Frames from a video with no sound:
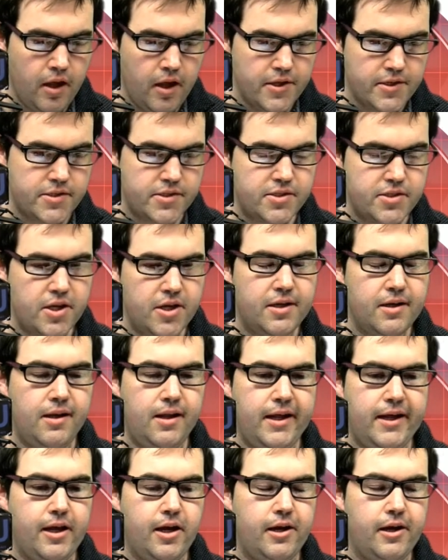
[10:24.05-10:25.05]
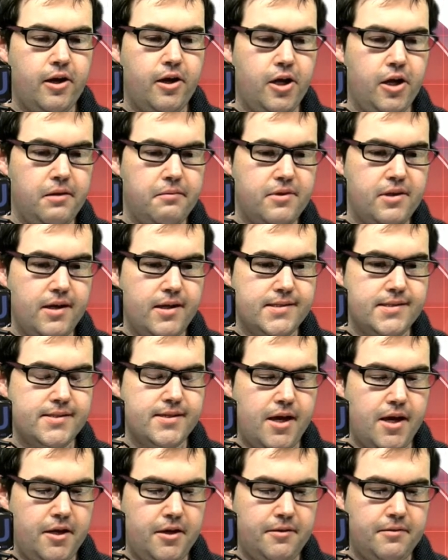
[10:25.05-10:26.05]
certainly I hope that
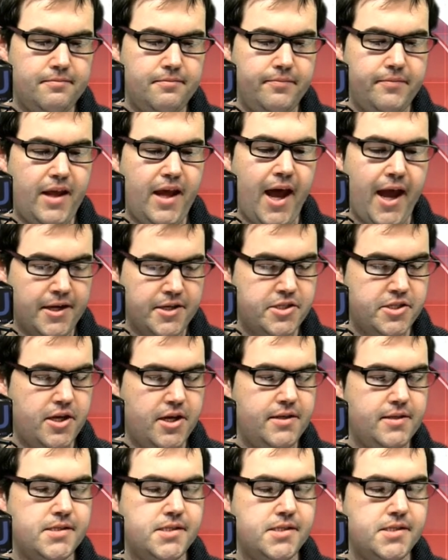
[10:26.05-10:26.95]
some action,